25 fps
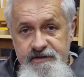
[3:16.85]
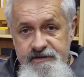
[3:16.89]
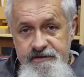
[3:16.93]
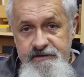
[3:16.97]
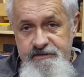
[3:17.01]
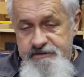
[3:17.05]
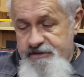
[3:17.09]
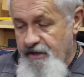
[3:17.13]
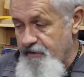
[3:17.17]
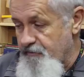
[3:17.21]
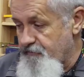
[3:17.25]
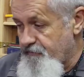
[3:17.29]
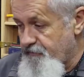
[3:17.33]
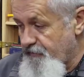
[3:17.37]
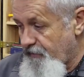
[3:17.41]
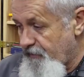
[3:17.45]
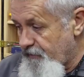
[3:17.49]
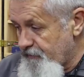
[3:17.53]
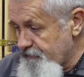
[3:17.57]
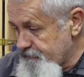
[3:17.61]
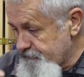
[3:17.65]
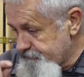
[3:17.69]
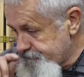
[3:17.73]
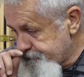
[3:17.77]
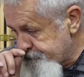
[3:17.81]
so
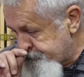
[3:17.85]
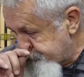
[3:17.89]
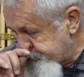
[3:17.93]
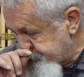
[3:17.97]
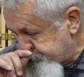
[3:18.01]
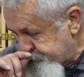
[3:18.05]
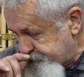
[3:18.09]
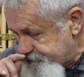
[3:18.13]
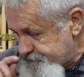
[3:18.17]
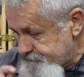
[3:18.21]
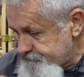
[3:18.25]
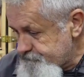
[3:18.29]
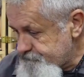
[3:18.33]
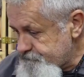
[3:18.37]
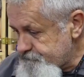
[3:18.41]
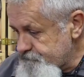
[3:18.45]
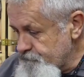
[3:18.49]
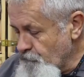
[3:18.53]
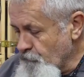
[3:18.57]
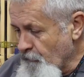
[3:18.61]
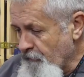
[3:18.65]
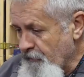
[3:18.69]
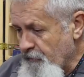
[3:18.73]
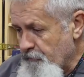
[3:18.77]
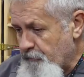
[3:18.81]
far,
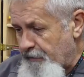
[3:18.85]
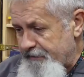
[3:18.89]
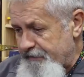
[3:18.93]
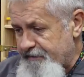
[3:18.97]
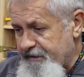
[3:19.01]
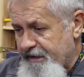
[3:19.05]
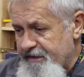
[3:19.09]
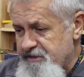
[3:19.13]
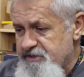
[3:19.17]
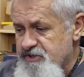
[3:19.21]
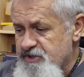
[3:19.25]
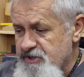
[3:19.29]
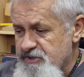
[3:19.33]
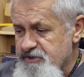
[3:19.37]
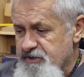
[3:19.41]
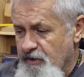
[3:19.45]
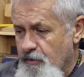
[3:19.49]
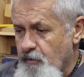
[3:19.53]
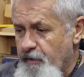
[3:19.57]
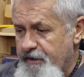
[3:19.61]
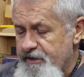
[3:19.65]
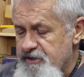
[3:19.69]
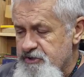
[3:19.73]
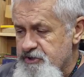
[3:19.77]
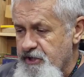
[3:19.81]
but that's just a
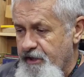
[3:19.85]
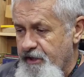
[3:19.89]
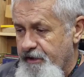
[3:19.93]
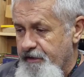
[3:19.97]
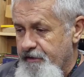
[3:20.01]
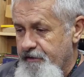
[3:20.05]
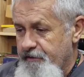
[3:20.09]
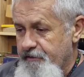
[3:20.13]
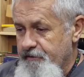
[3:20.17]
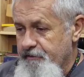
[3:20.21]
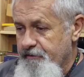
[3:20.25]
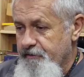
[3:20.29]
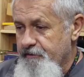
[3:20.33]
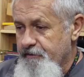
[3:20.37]
quick check.